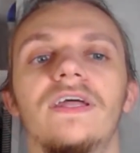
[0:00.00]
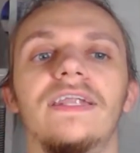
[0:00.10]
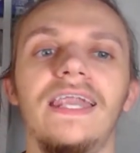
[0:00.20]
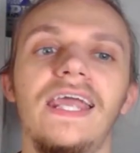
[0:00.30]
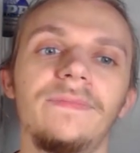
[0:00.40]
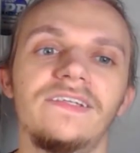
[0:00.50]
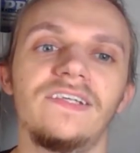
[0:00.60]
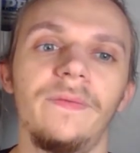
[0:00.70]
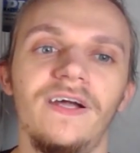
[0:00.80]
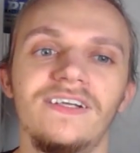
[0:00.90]
name that's
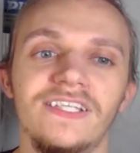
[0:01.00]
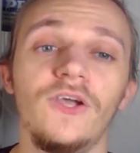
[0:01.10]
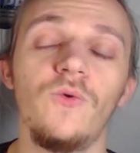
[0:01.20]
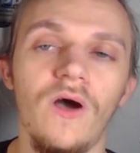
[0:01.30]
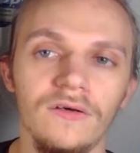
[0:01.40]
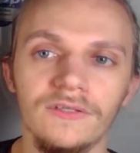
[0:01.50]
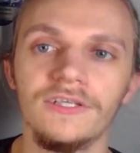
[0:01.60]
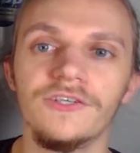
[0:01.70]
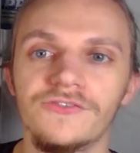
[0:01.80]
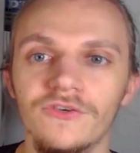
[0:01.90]
coming on as a
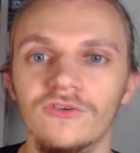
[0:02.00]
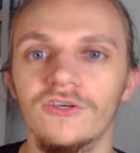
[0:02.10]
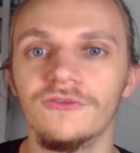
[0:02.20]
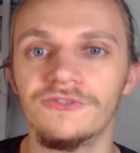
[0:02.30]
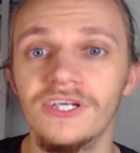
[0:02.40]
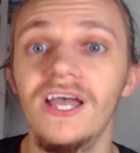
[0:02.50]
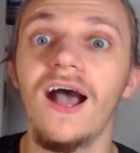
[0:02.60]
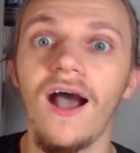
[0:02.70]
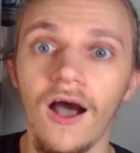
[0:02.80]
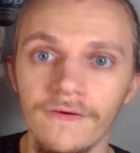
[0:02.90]
quality control coach
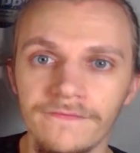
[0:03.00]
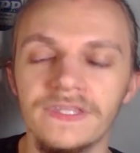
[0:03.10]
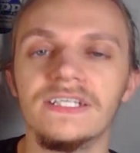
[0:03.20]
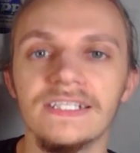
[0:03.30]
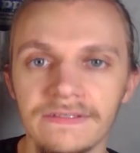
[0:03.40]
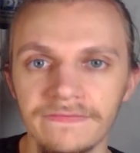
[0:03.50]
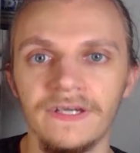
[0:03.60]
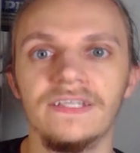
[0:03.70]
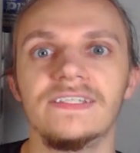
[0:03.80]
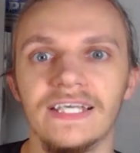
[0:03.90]
of the defense.